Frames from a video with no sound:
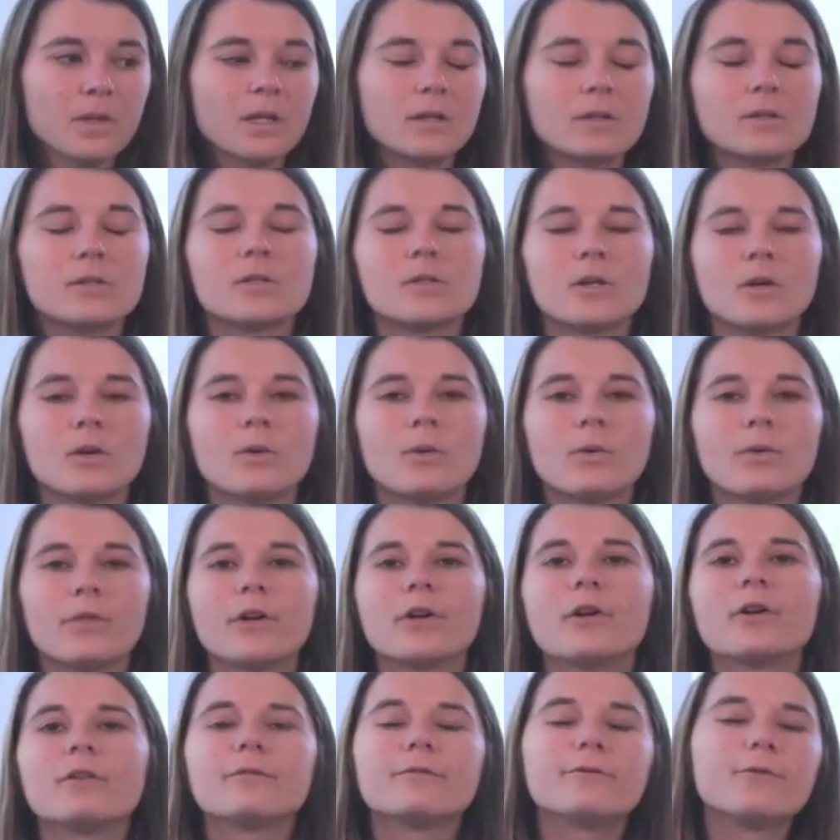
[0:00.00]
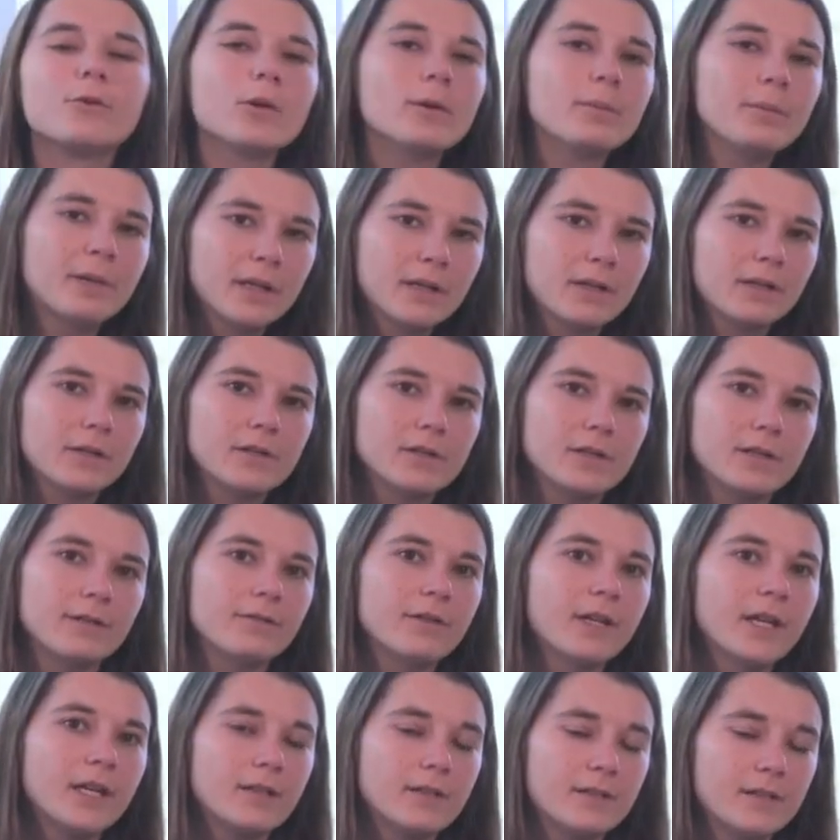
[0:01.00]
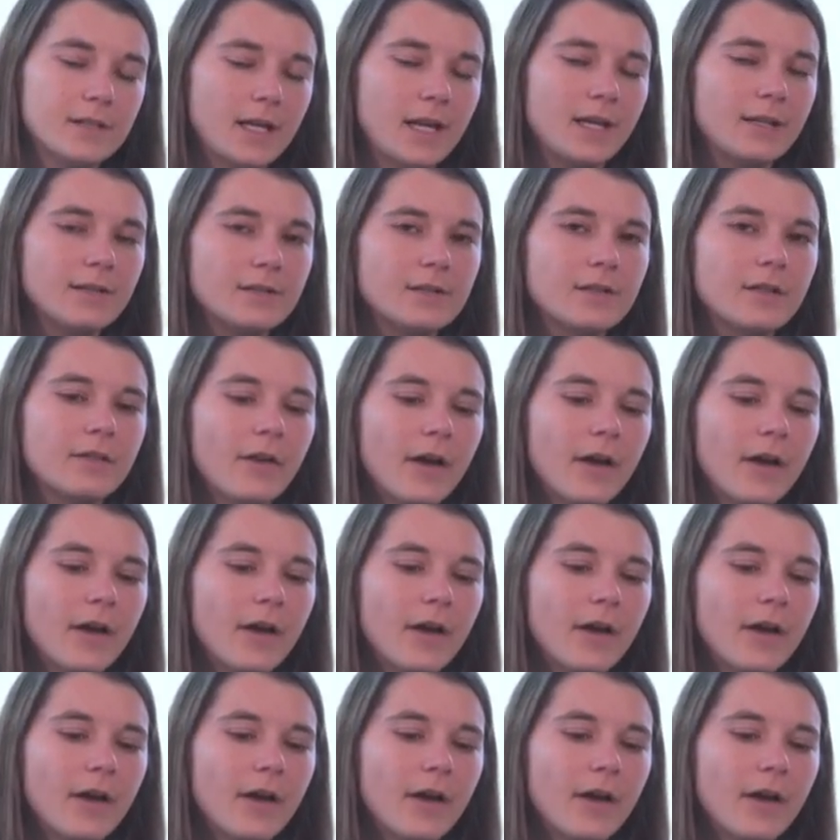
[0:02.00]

So there are 4 pillars of consent